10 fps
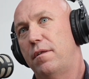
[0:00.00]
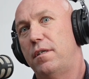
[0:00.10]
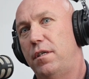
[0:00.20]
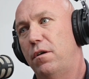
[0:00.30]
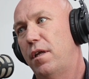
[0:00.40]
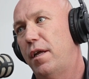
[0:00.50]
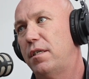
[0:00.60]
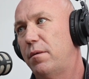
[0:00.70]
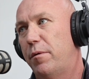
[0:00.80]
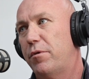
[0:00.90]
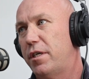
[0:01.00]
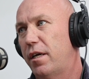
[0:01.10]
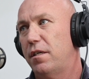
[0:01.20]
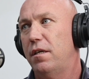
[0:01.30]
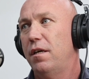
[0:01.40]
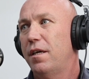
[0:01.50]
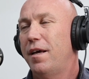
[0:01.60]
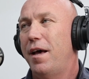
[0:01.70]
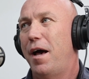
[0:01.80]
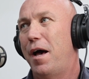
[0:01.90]
steel that needs to be protected,
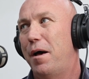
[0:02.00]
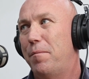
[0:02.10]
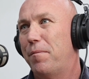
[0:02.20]
a